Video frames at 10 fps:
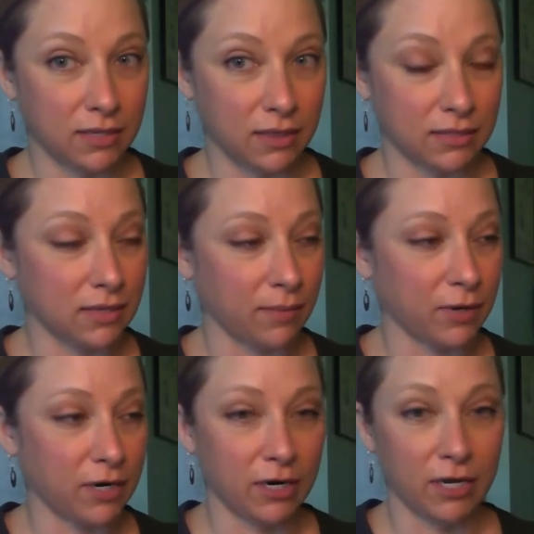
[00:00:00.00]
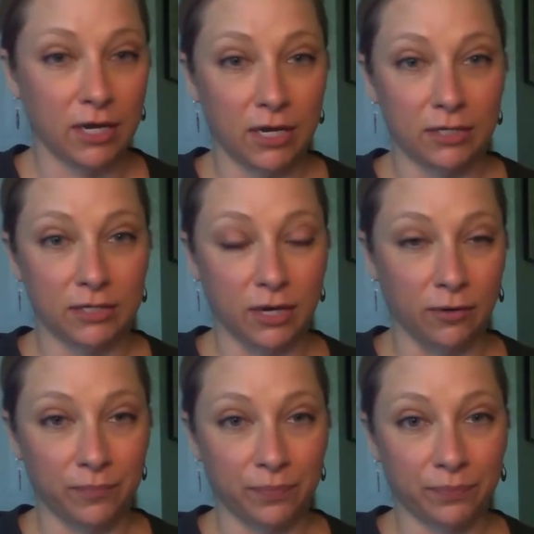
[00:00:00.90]
in the summer.
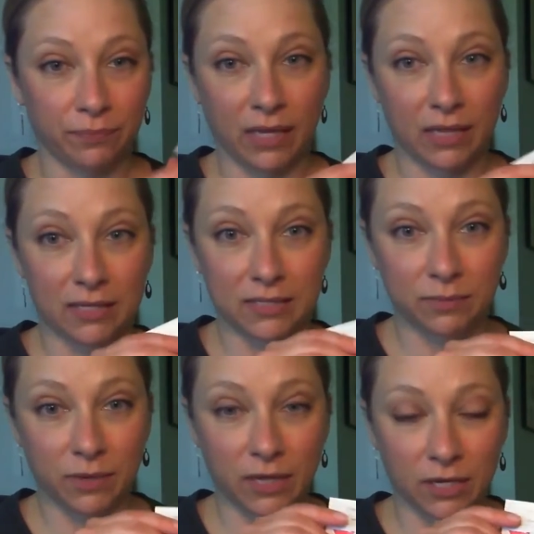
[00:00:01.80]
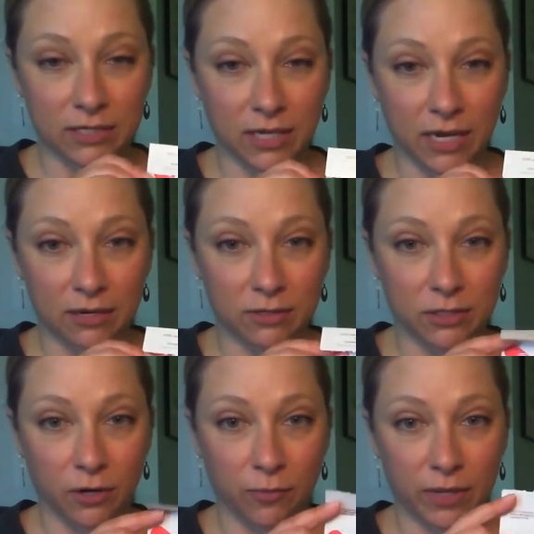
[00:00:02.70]
So this is what it looks like. You
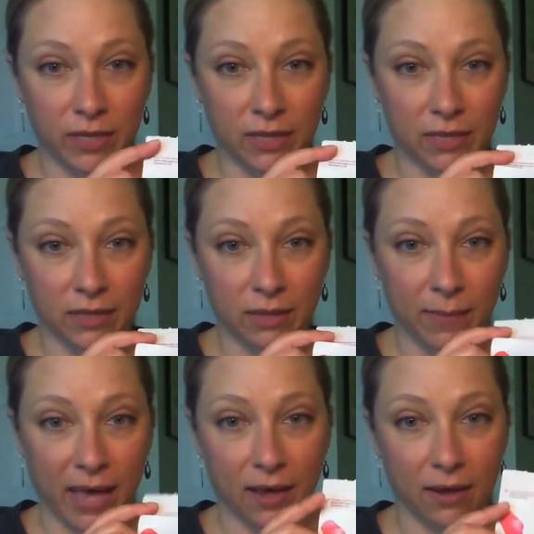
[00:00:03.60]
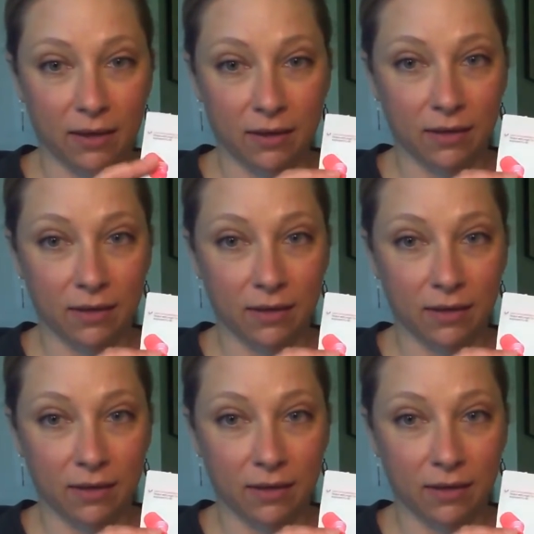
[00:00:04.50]
just open the back